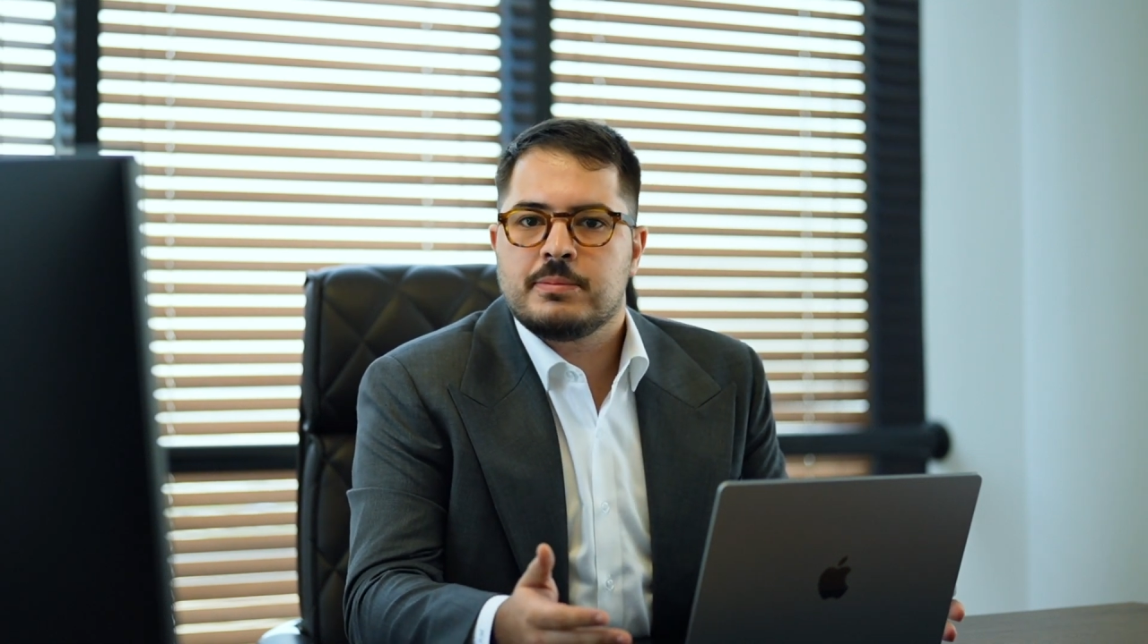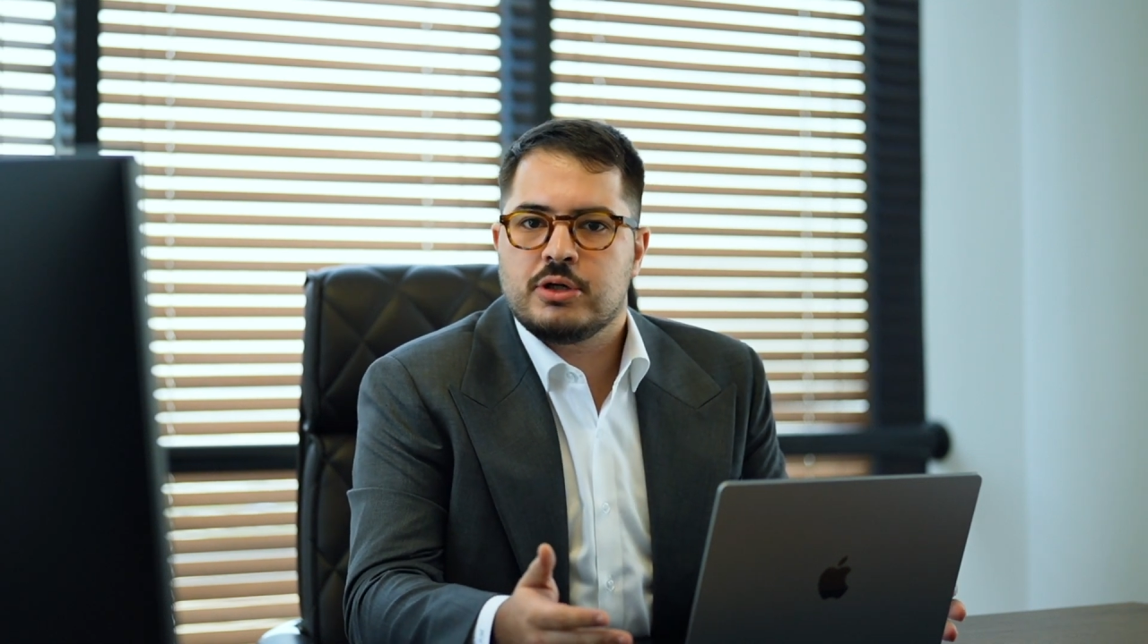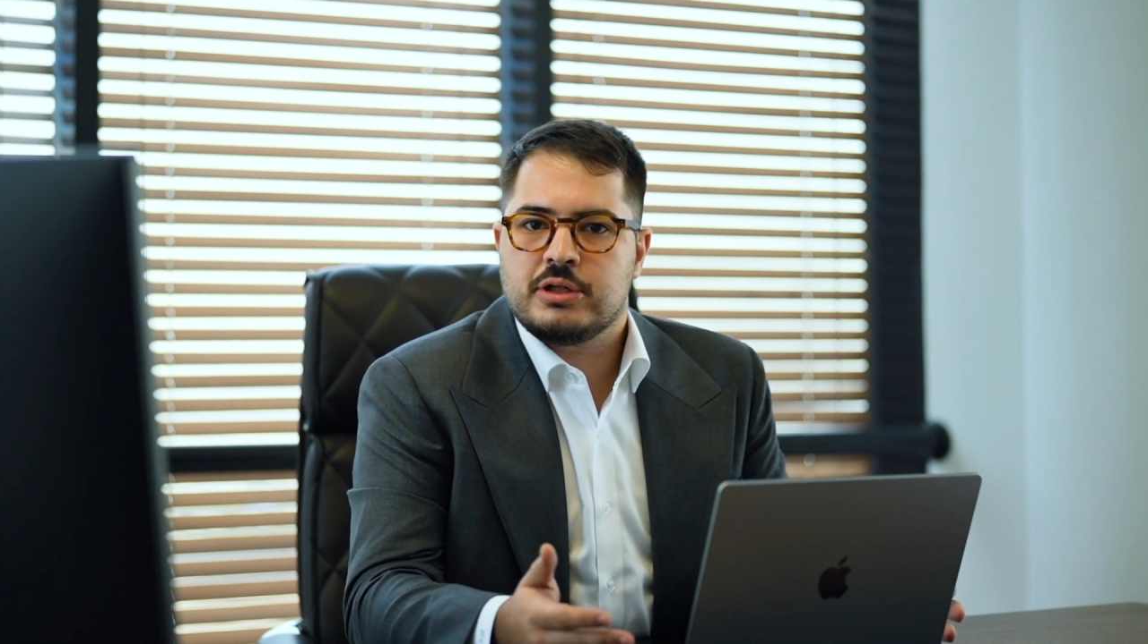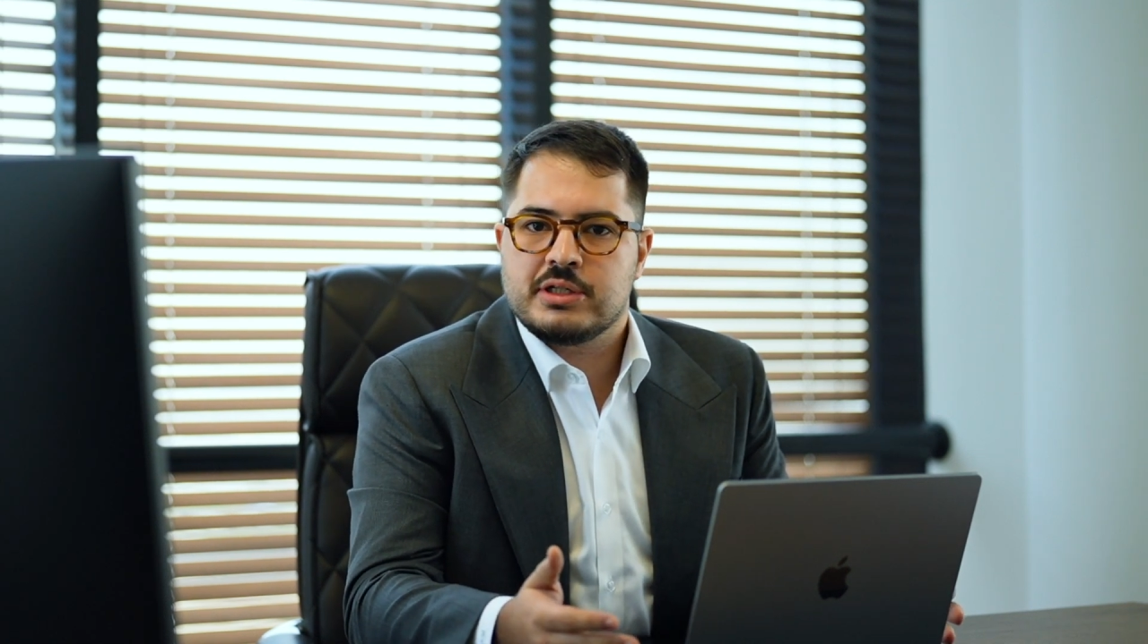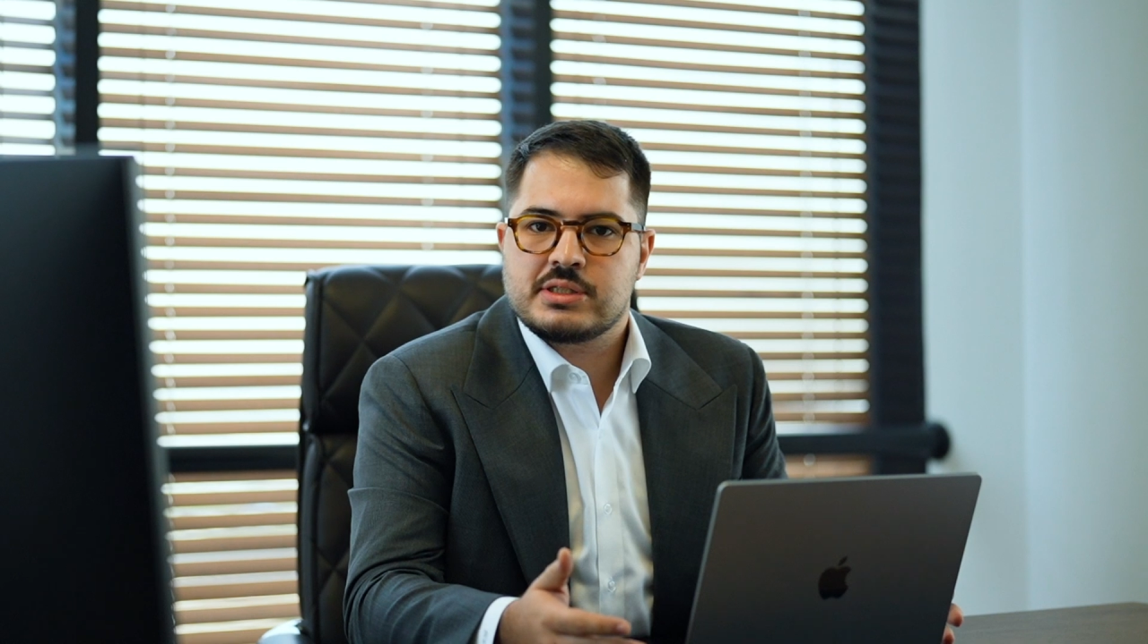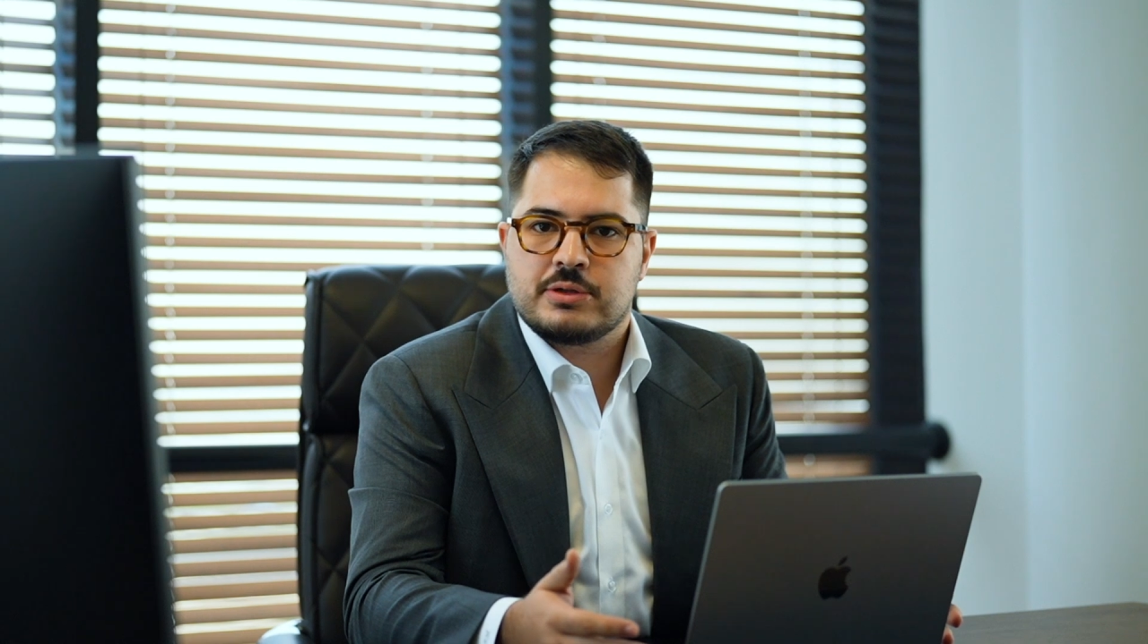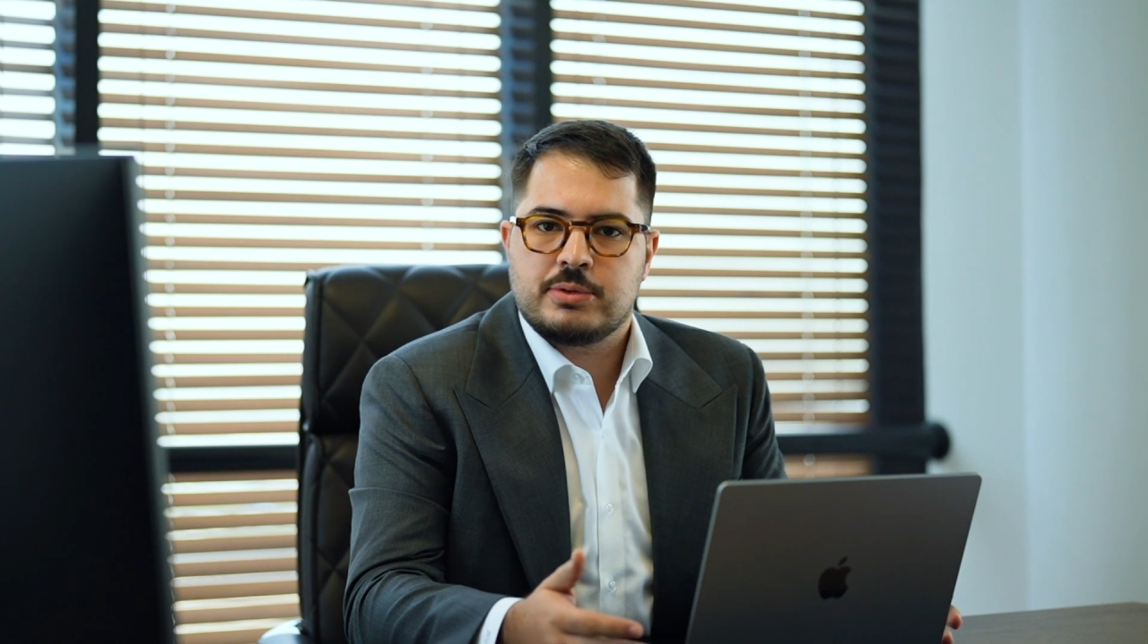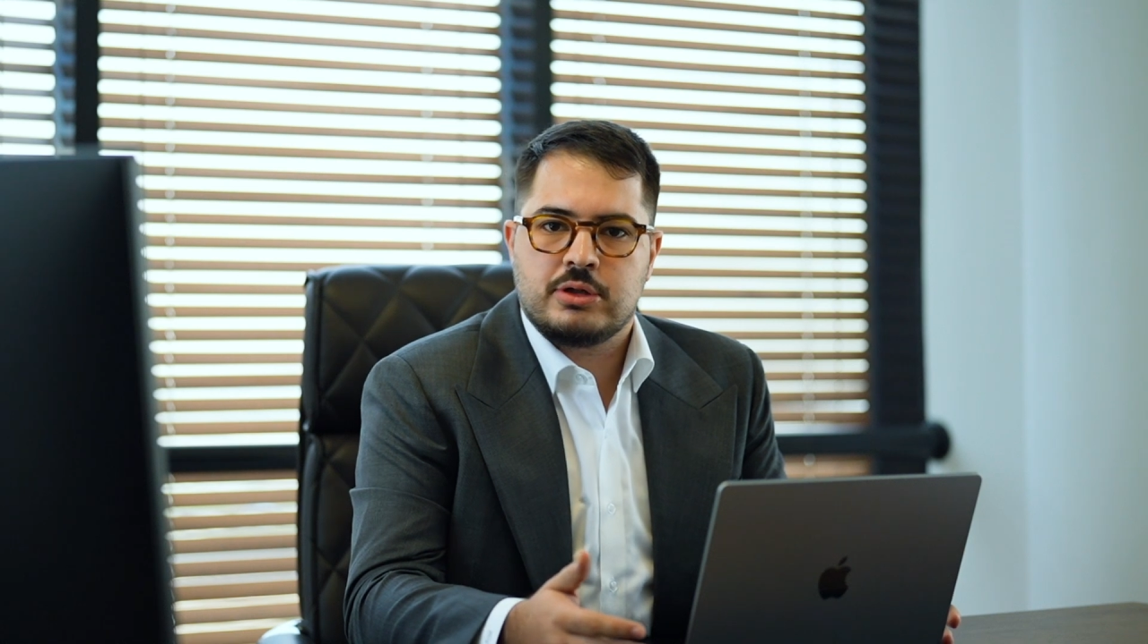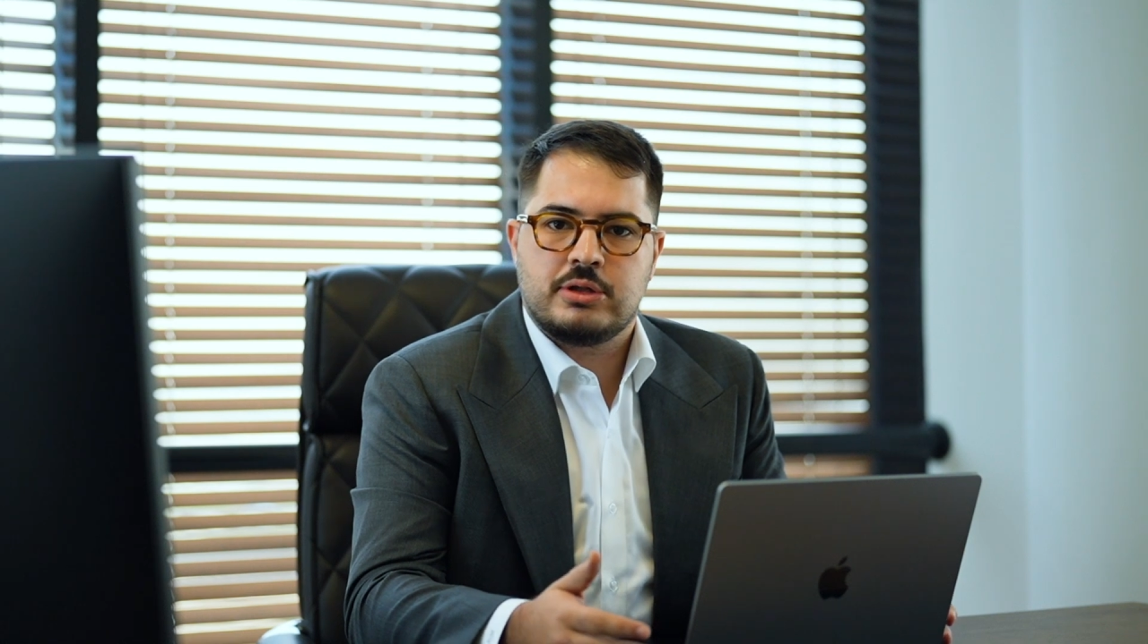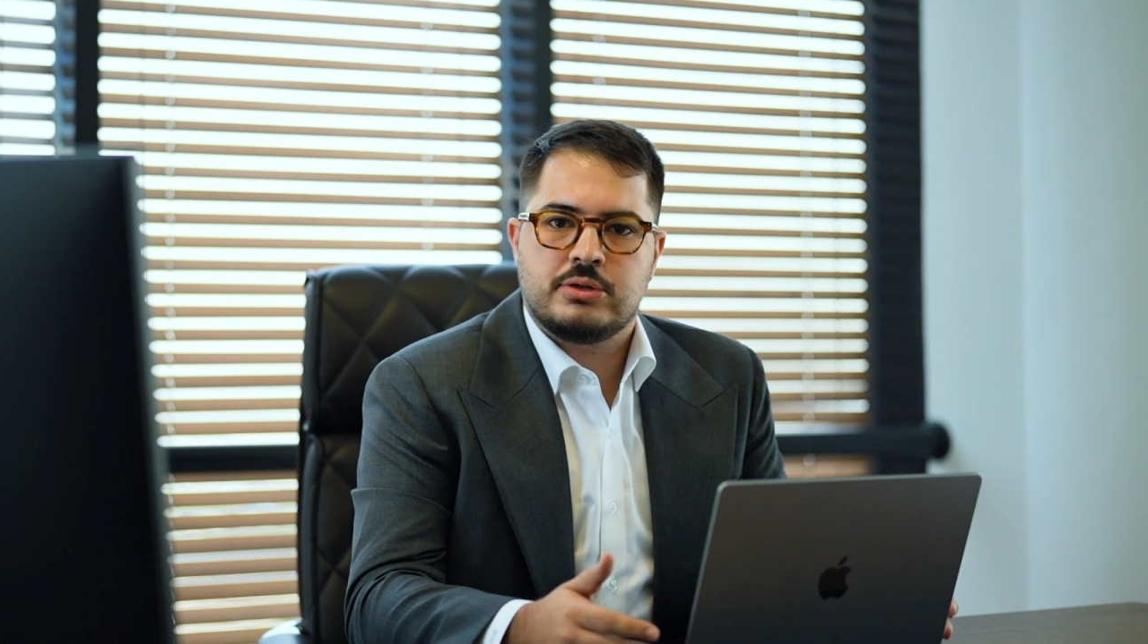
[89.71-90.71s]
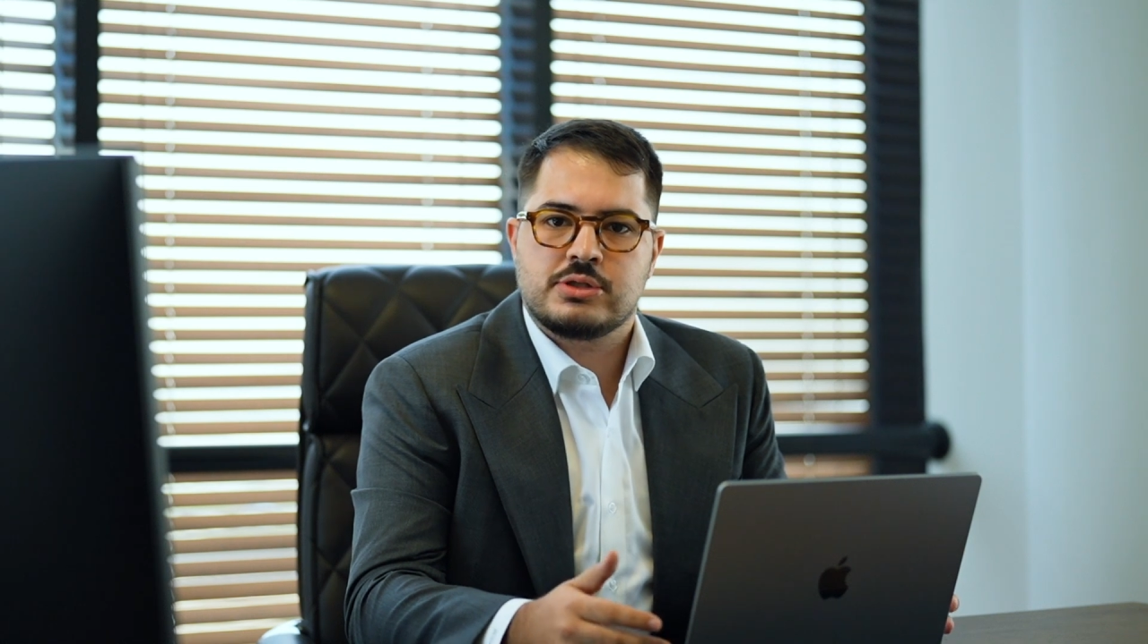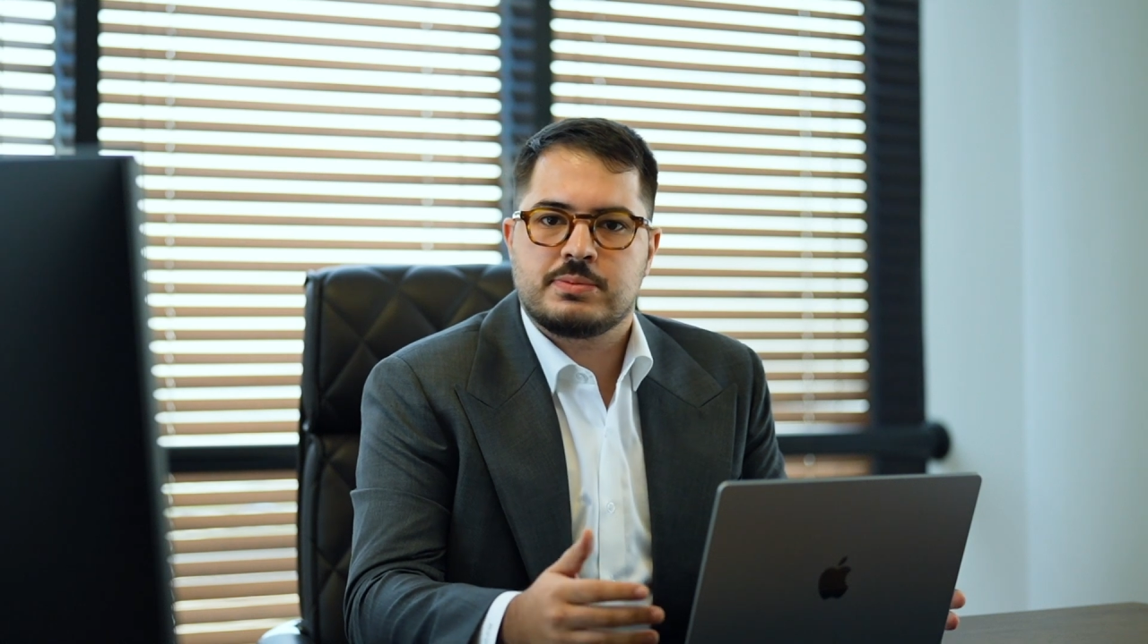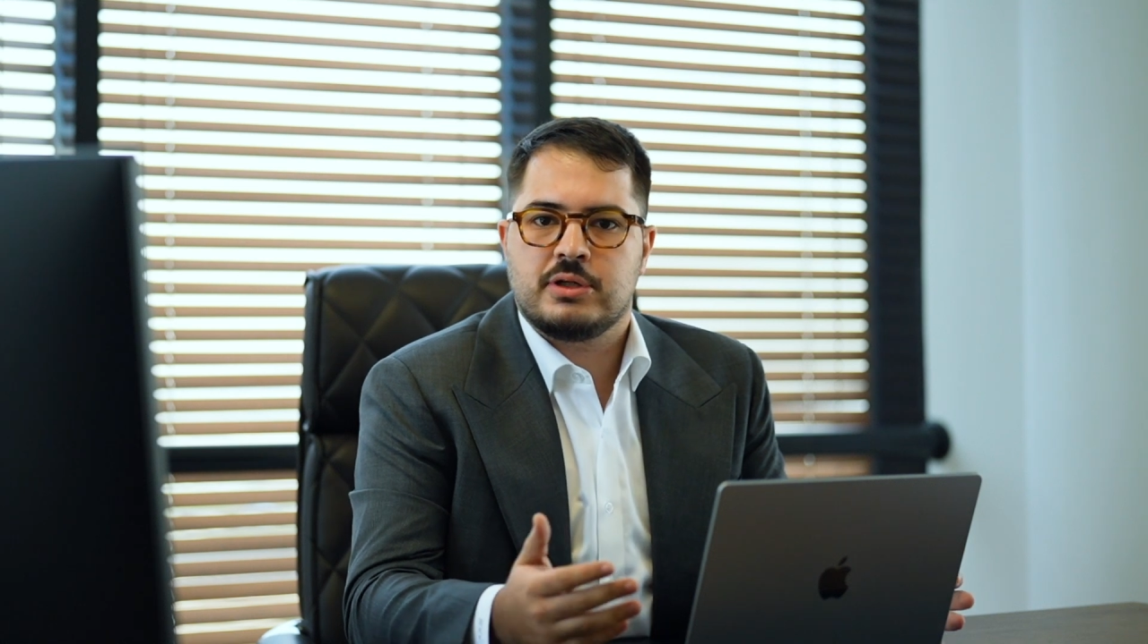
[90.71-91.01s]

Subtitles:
polyester polyols,